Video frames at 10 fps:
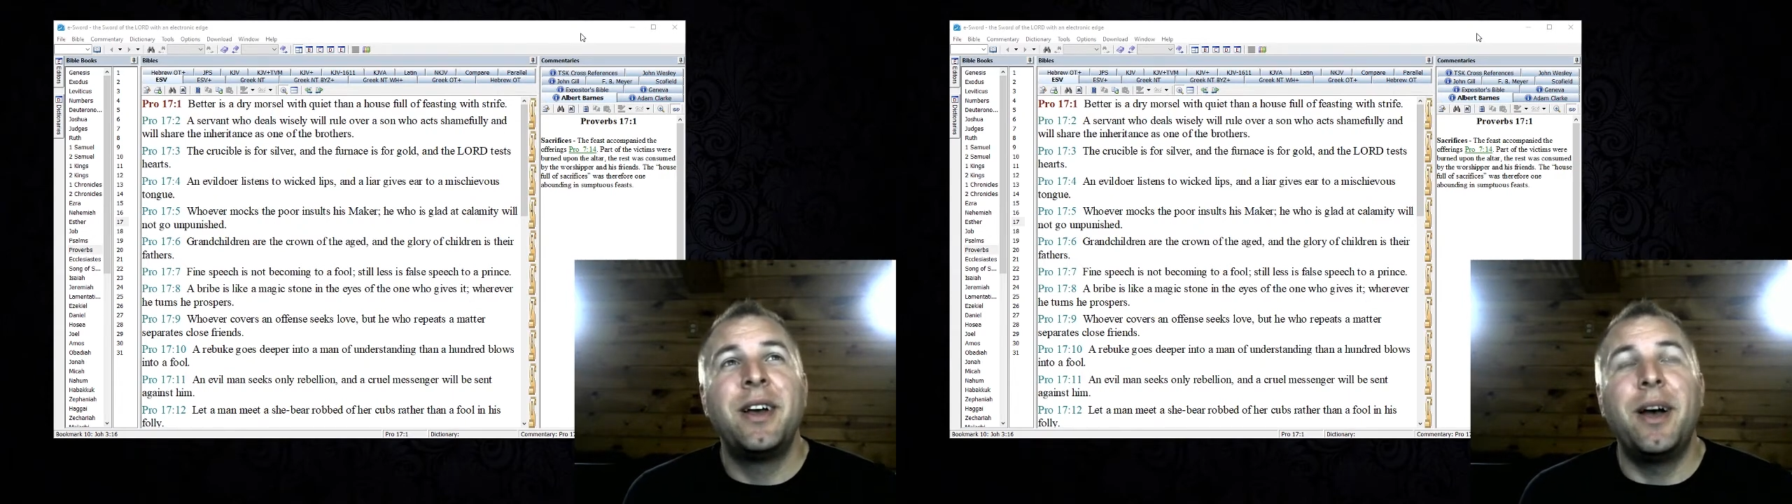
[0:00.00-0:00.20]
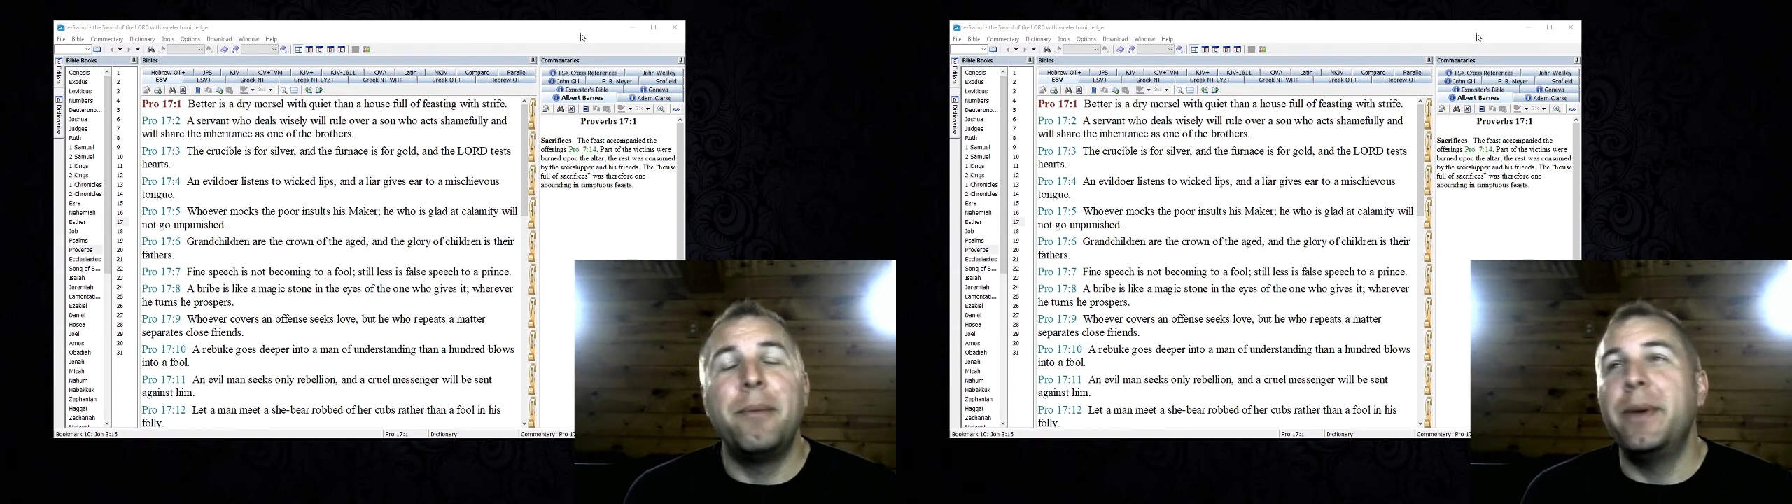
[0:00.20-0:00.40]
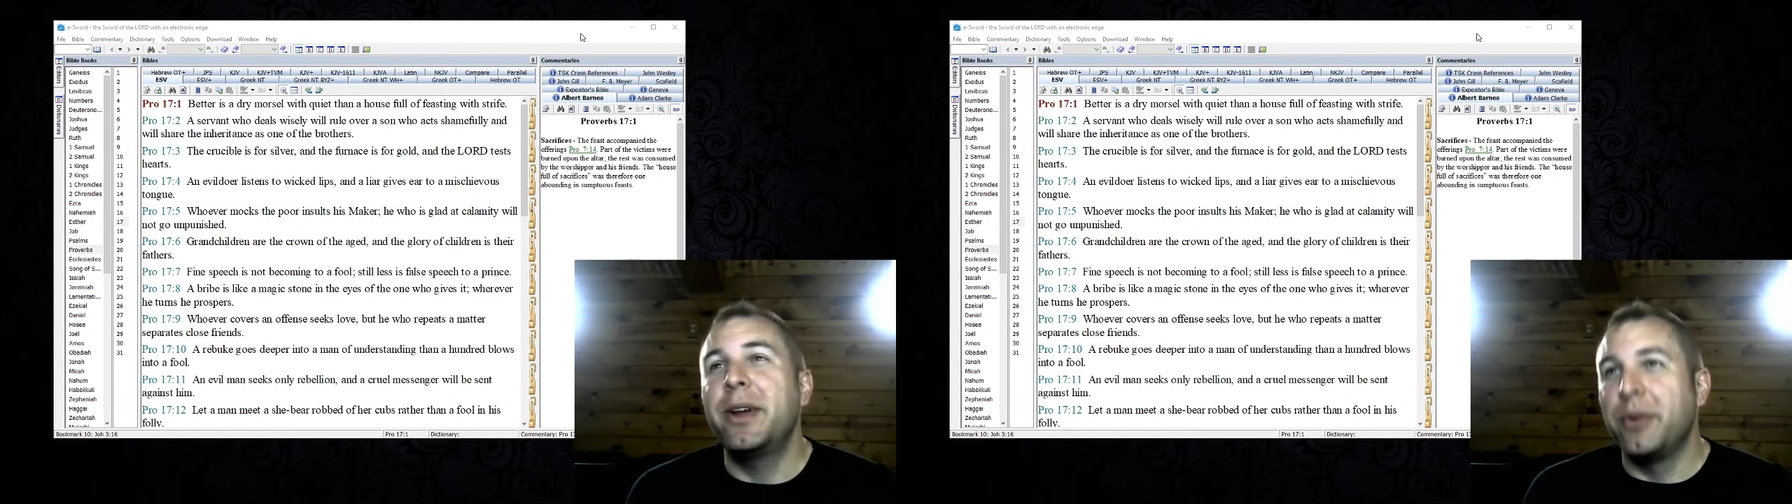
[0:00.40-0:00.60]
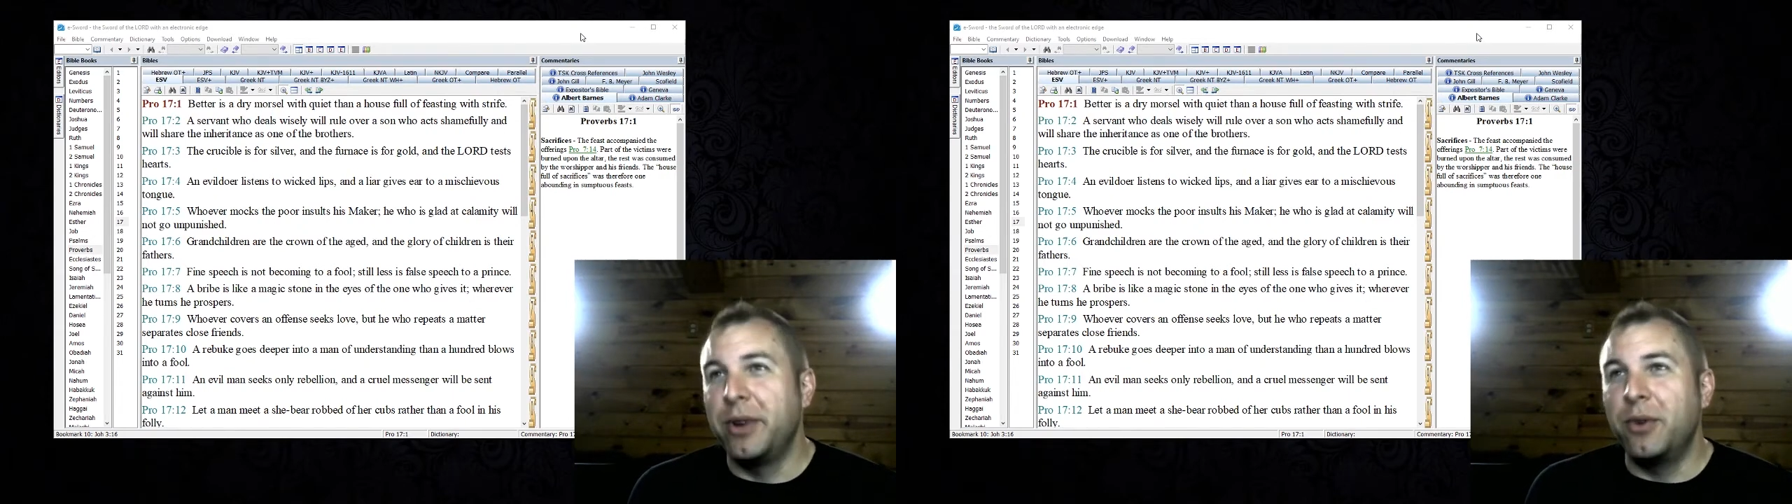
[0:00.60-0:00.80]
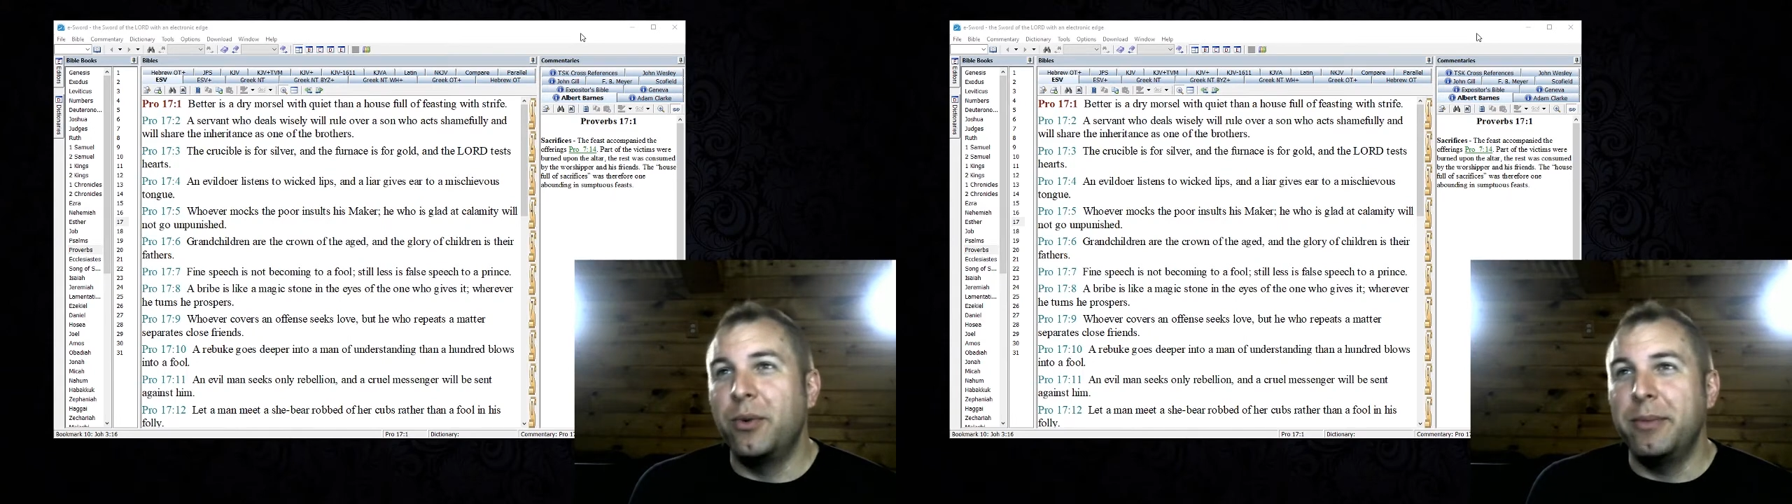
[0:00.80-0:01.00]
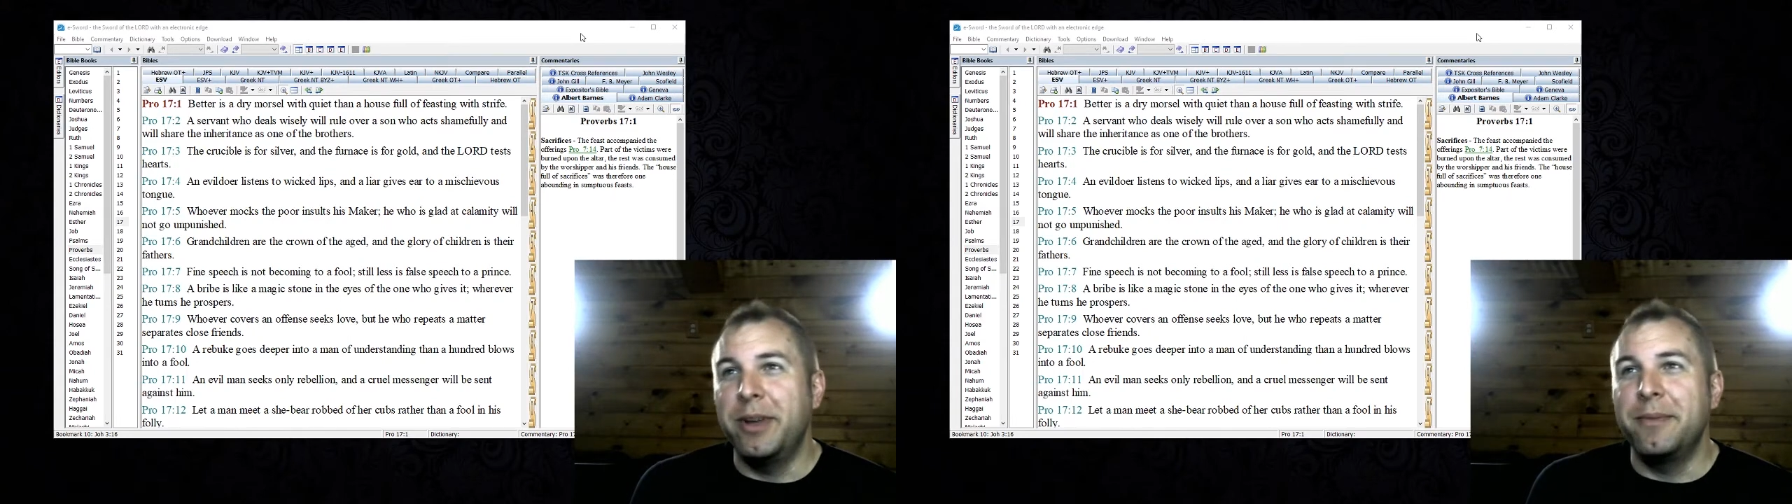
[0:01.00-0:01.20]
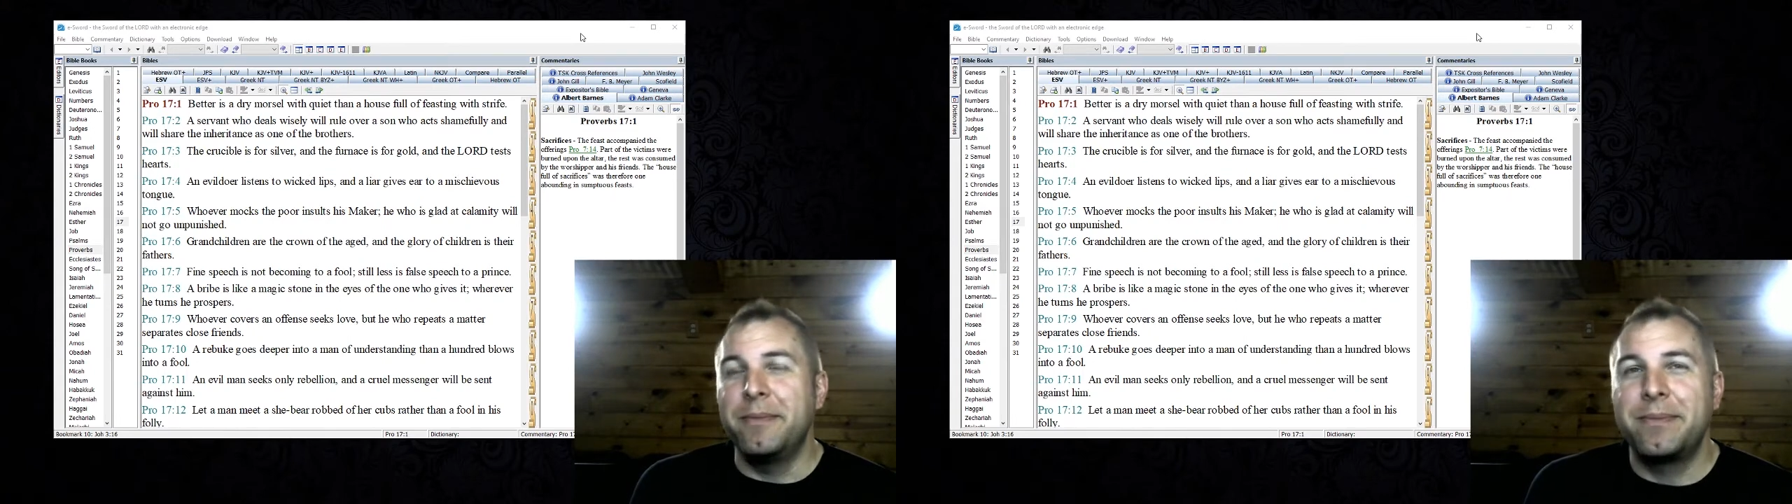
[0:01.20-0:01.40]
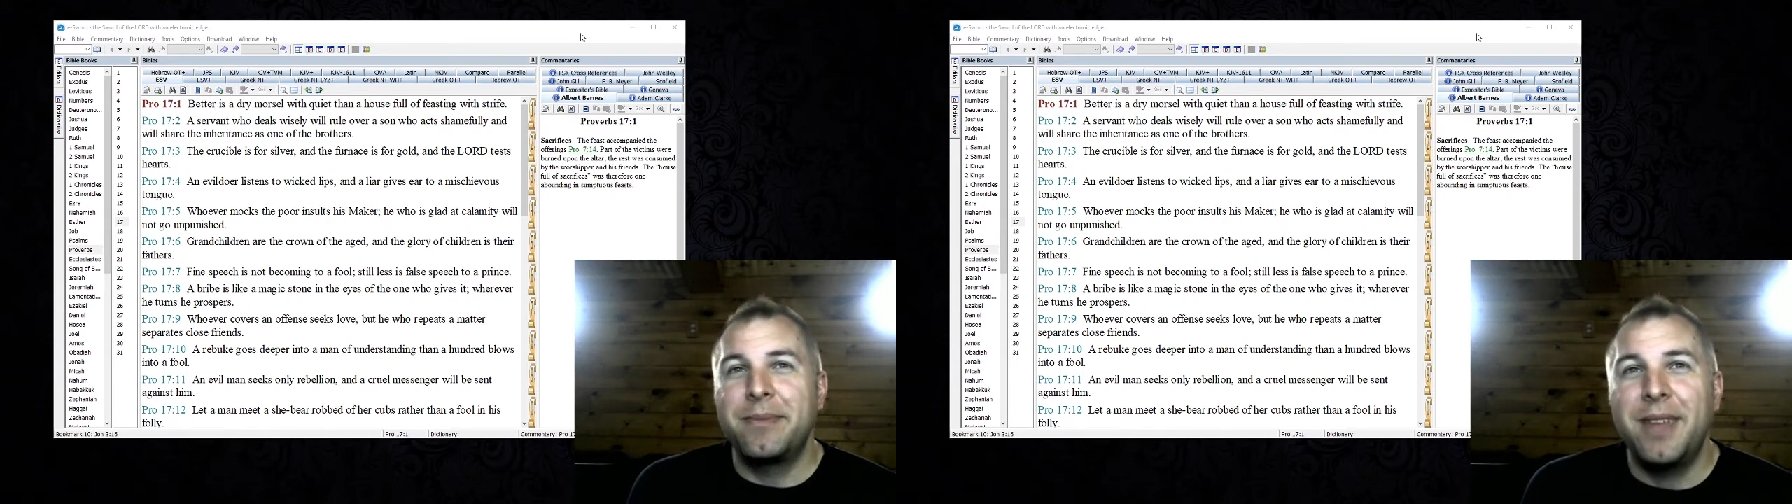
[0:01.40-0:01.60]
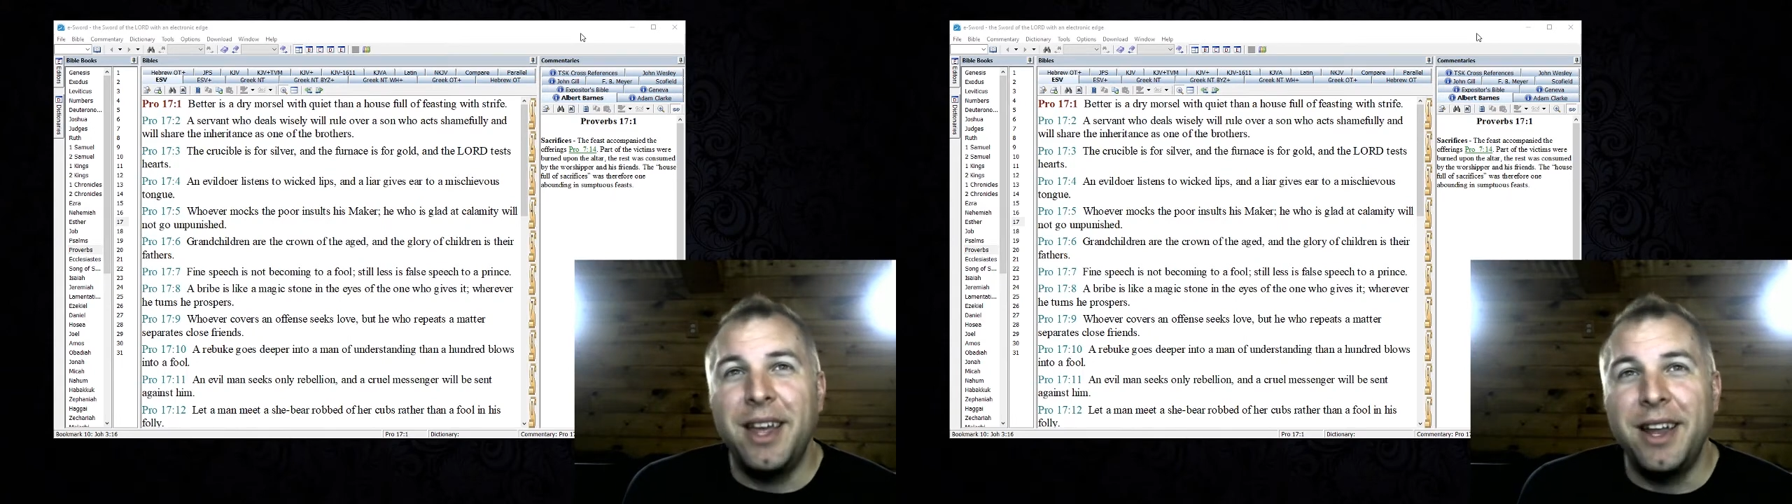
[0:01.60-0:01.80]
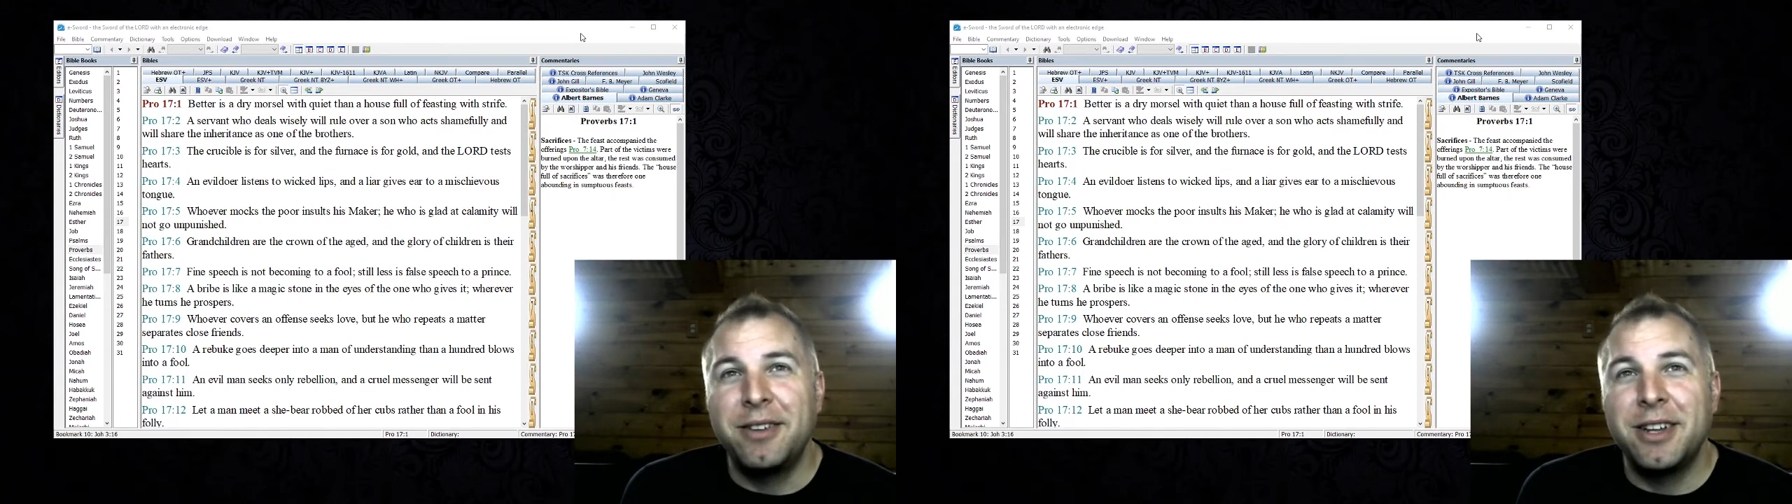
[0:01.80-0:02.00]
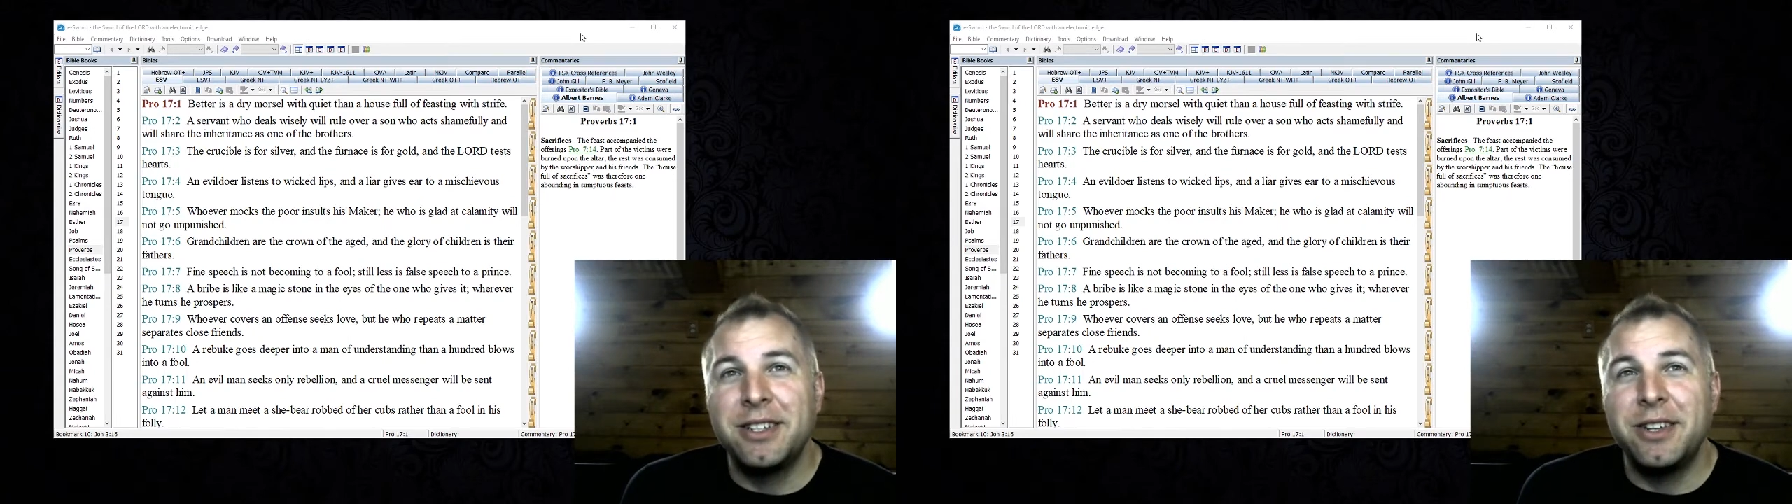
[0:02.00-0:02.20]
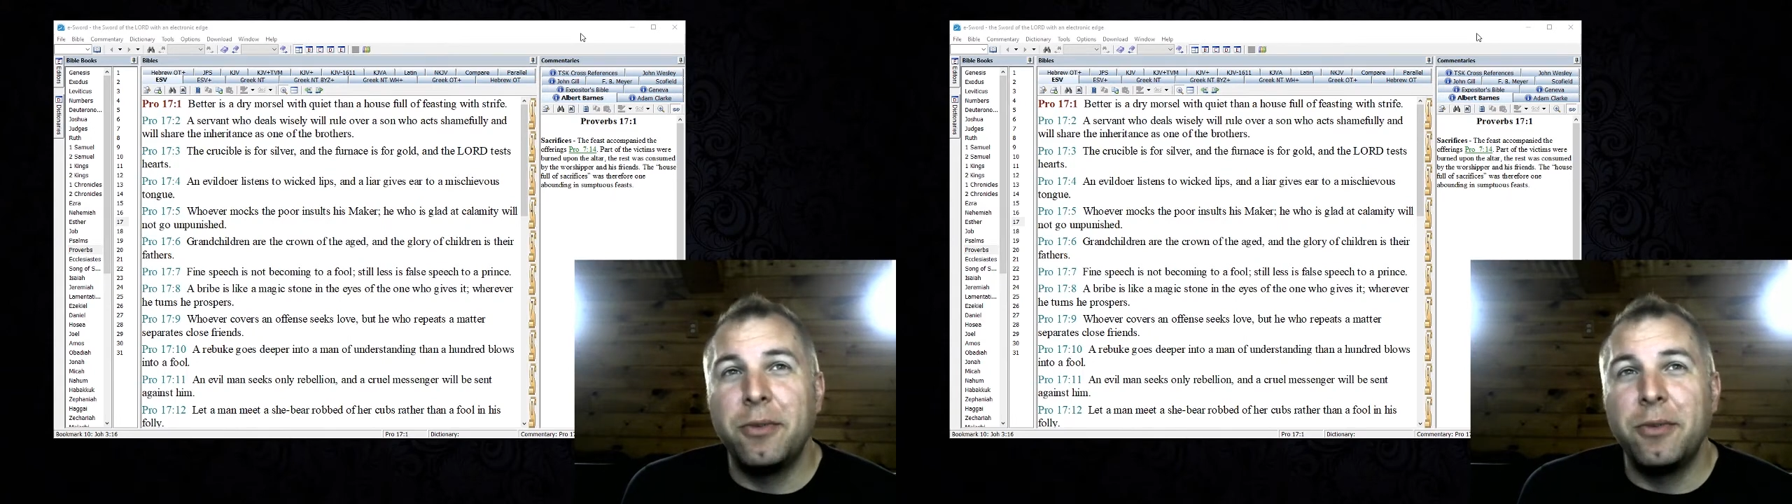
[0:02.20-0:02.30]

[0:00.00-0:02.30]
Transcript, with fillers: uh, bickering women because uh,